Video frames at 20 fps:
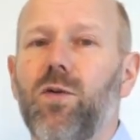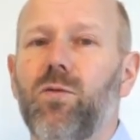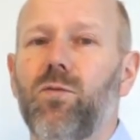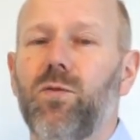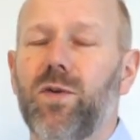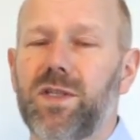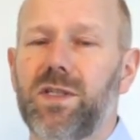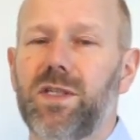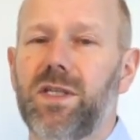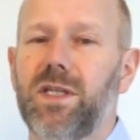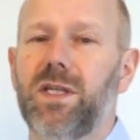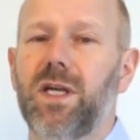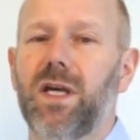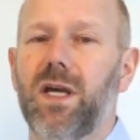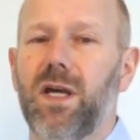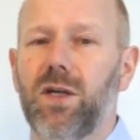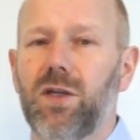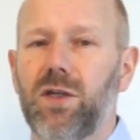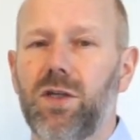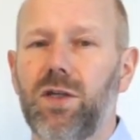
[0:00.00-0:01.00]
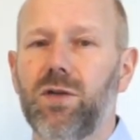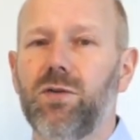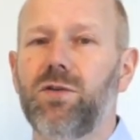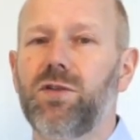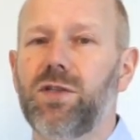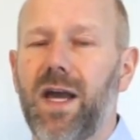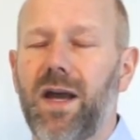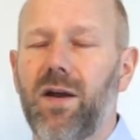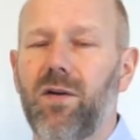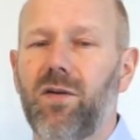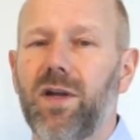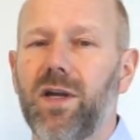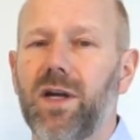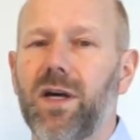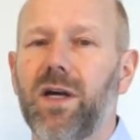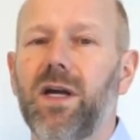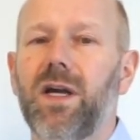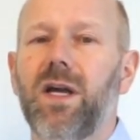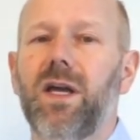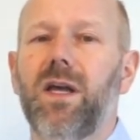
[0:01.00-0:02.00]
we see a huge
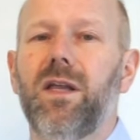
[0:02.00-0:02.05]
area